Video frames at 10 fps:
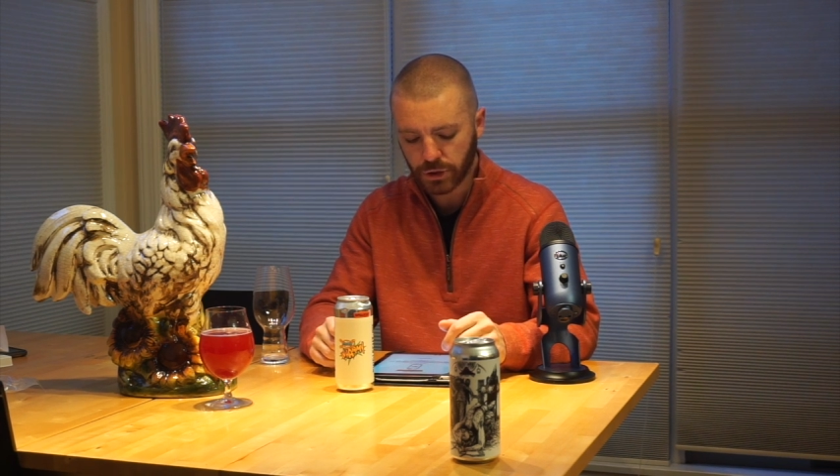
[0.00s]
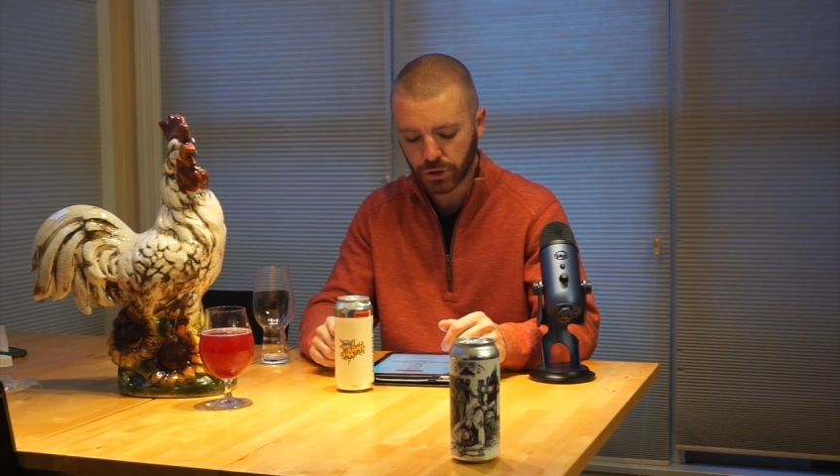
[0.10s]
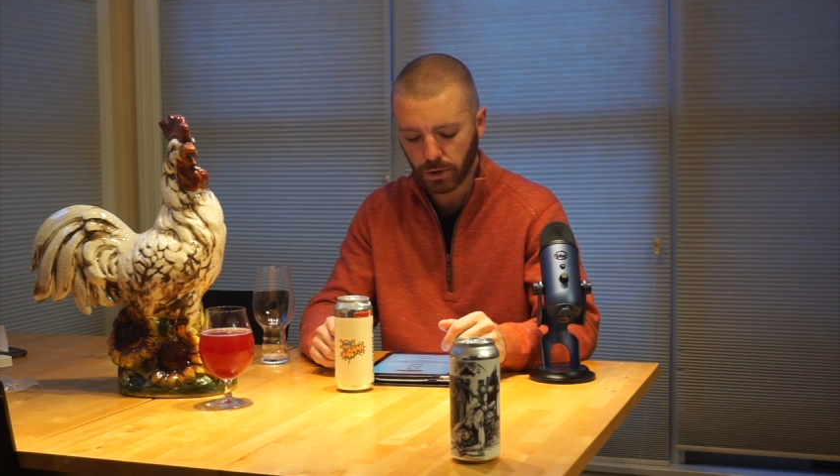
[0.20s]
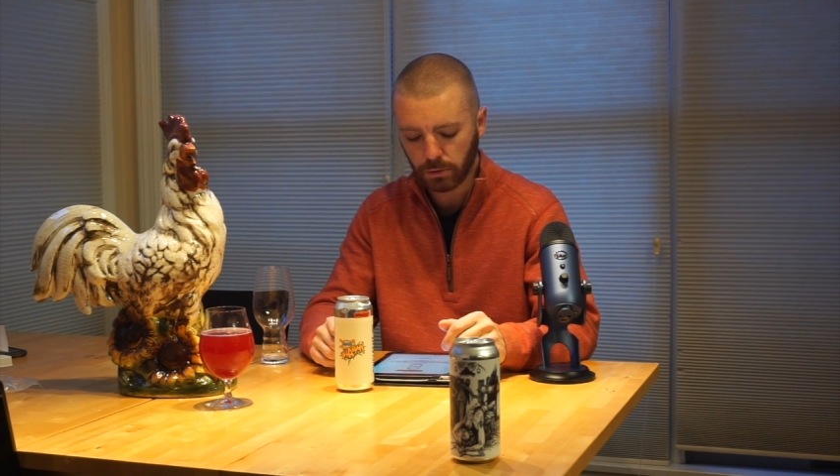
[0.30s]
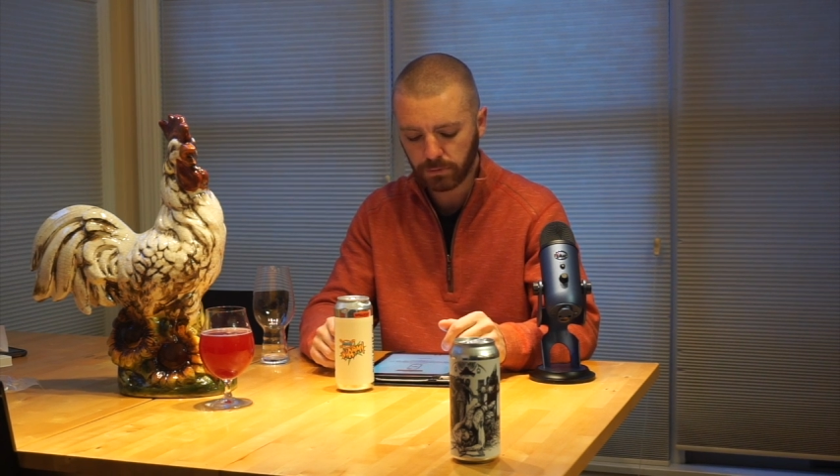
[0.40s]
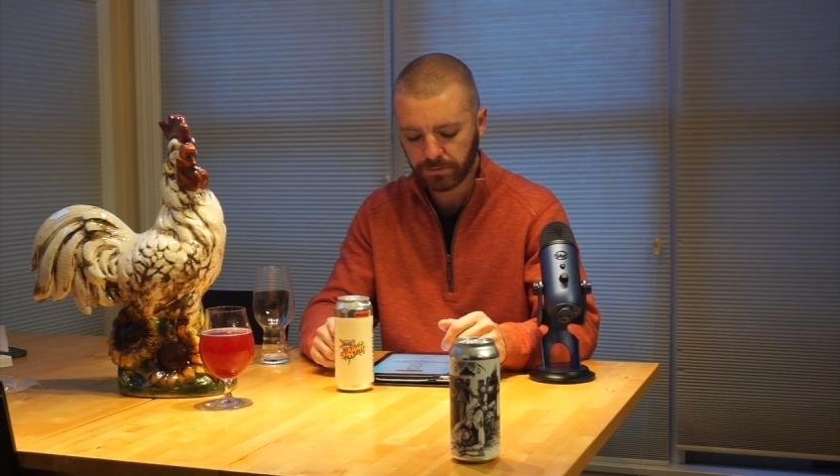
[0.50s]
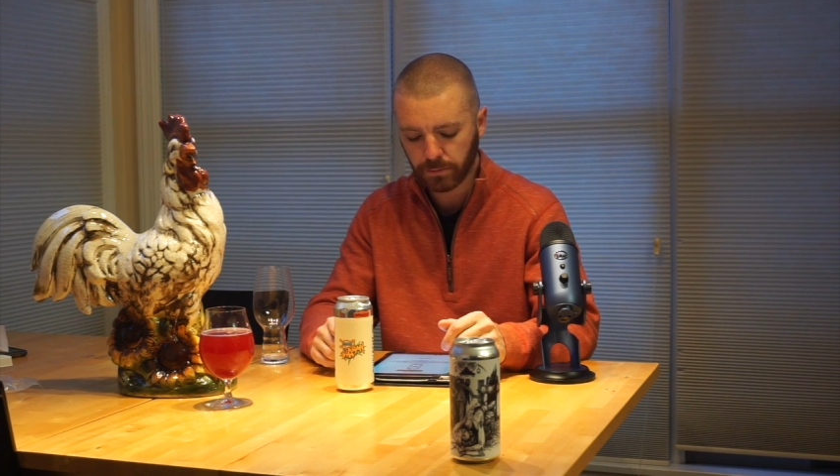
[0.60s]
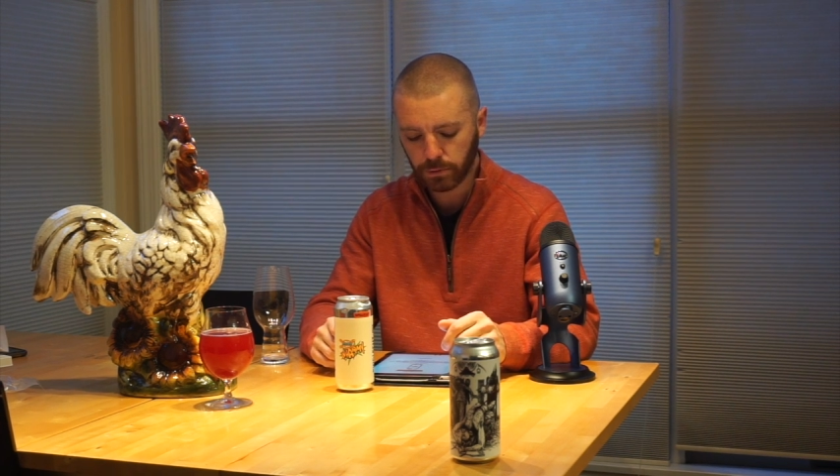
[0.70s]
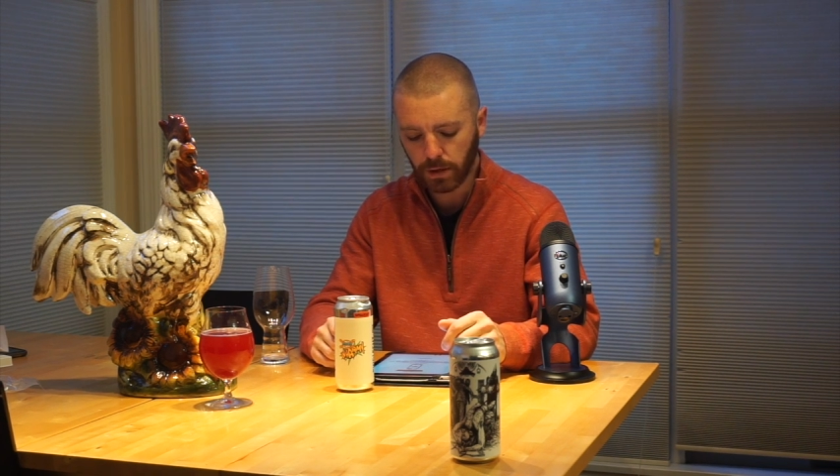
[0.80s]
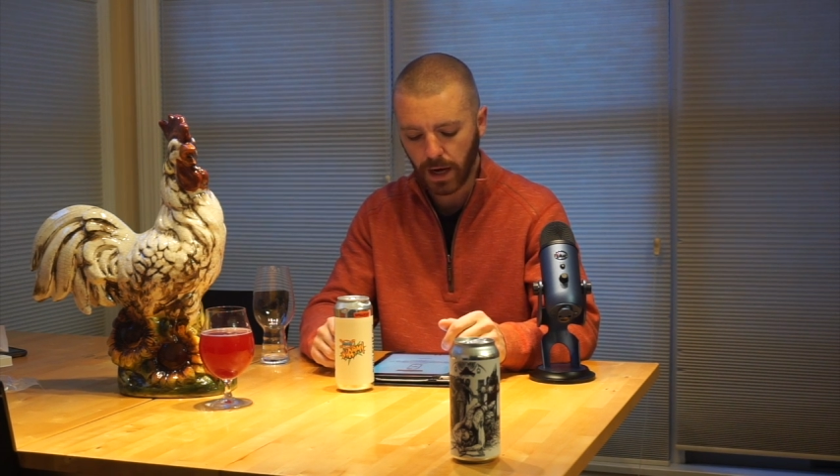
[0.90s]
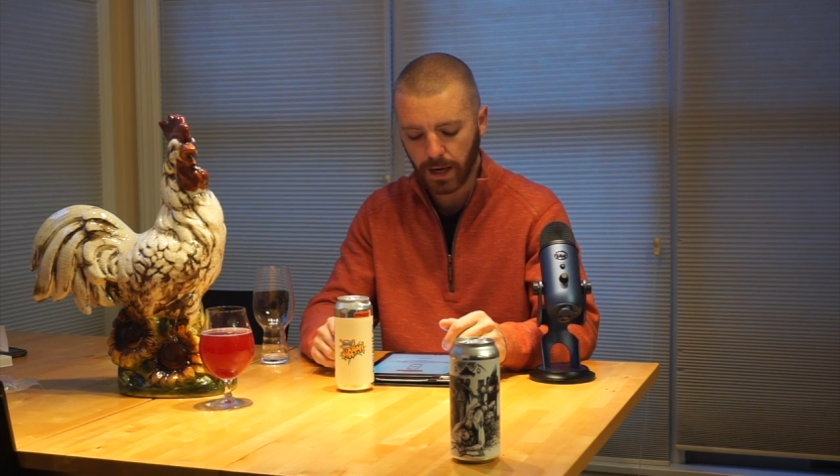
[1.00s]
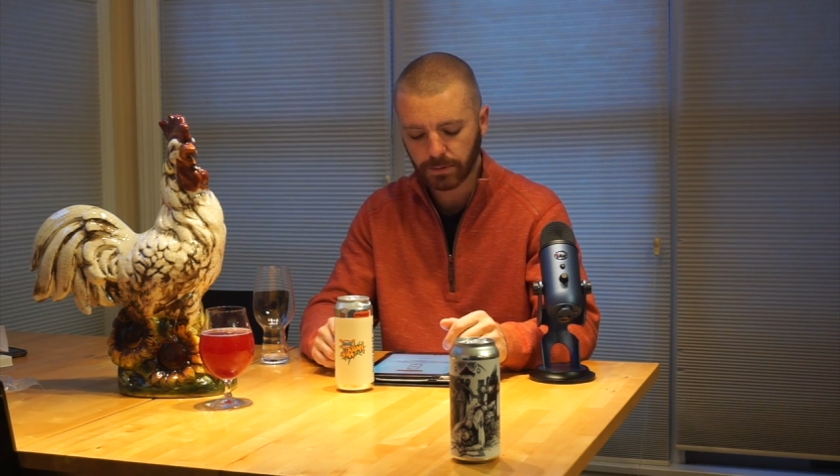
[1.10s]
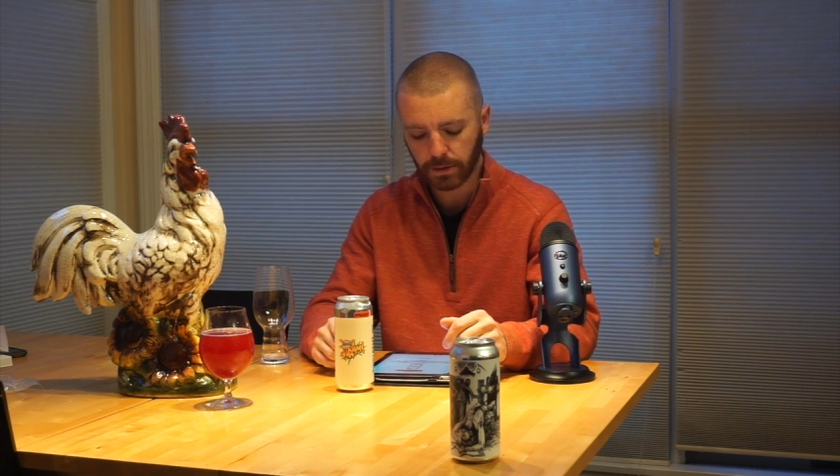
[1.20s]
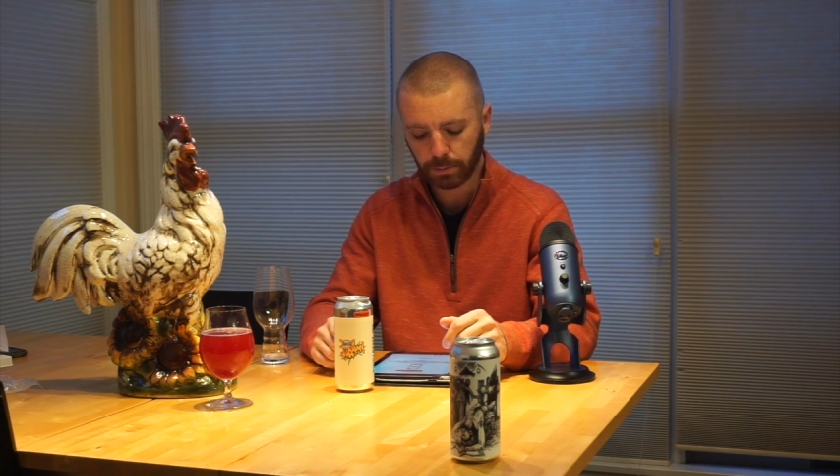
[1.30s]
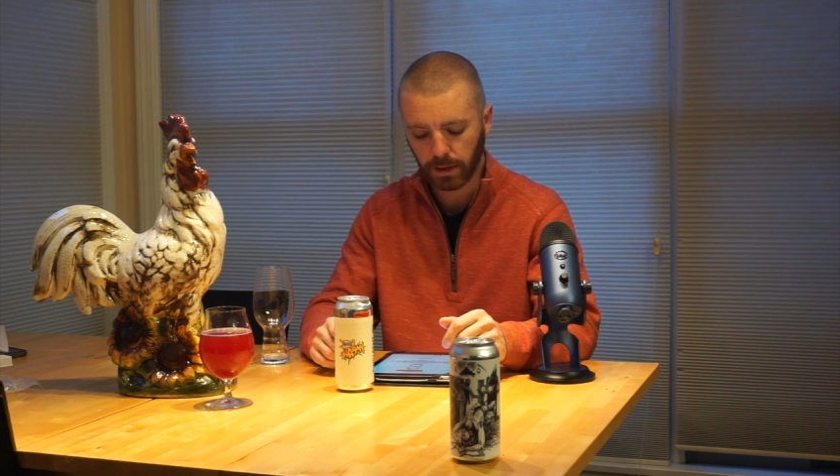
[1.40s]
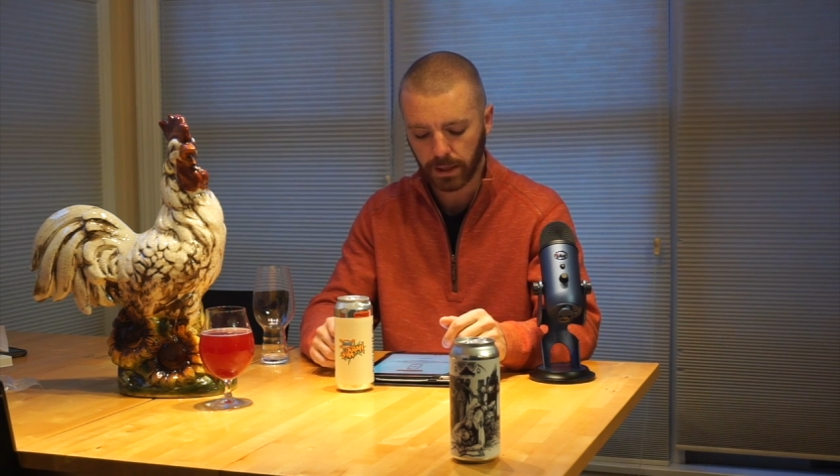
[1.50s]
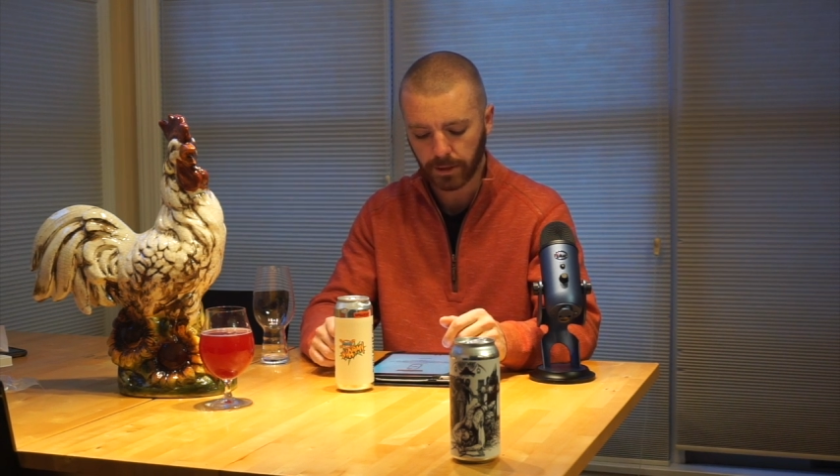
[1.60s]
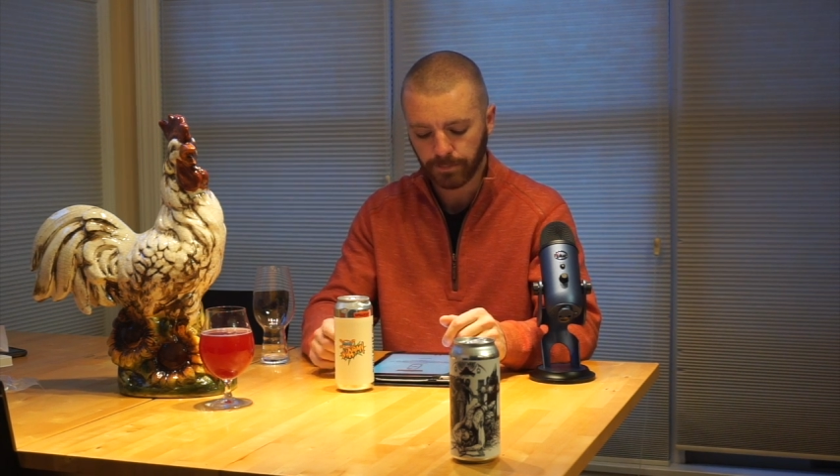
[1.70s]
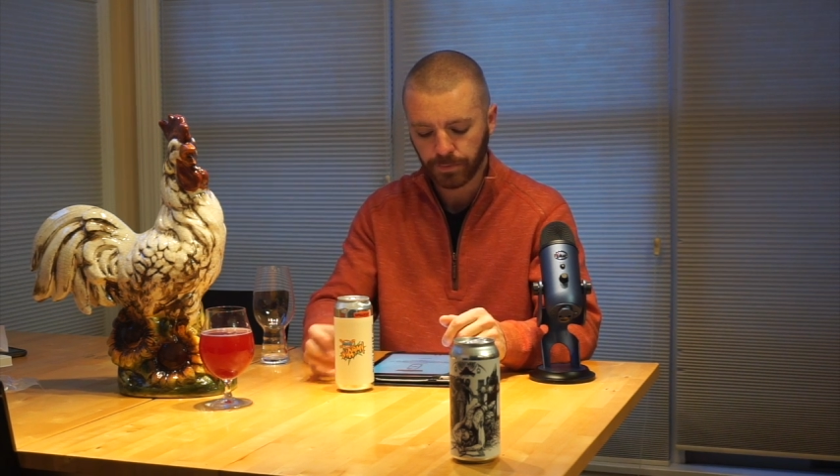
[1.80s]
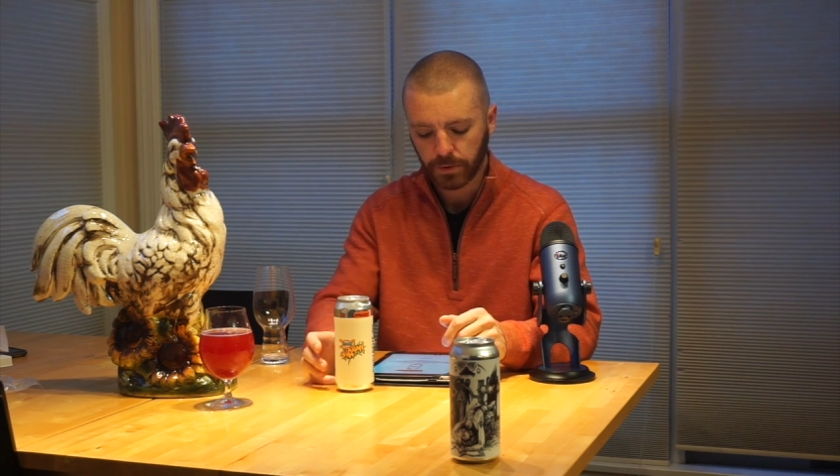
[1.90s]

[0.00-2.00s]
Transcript: stone fruit hops aplenty.